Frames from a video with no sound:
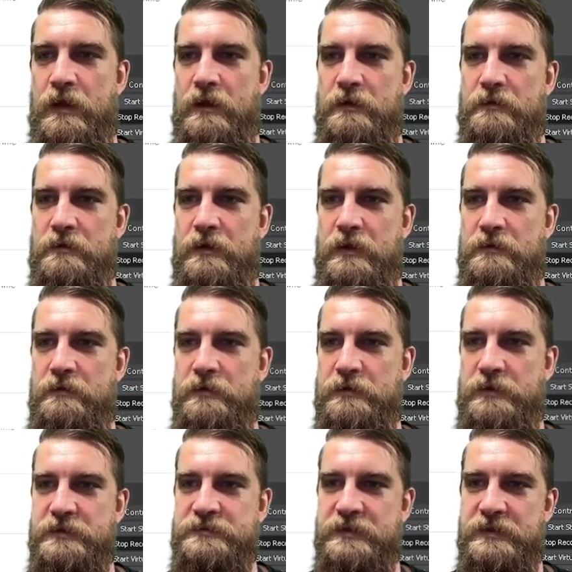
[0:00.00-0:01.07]
And look,
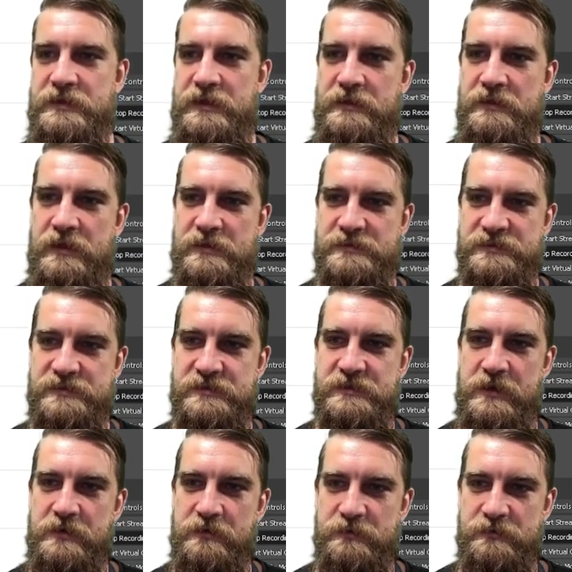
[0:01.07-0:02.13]
it's
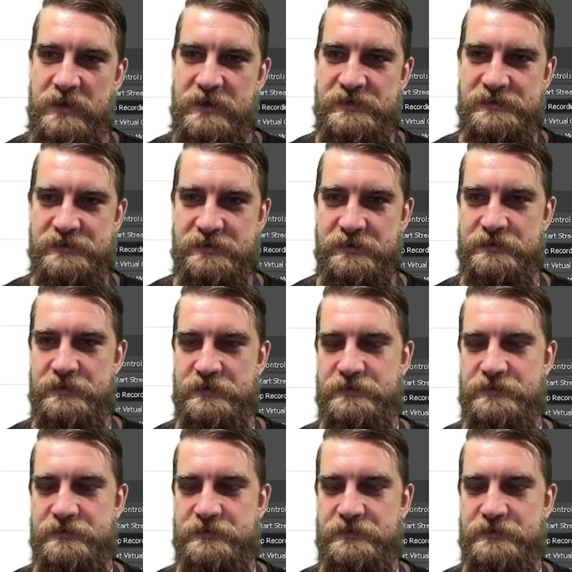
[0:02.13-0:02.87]
narrowed my search.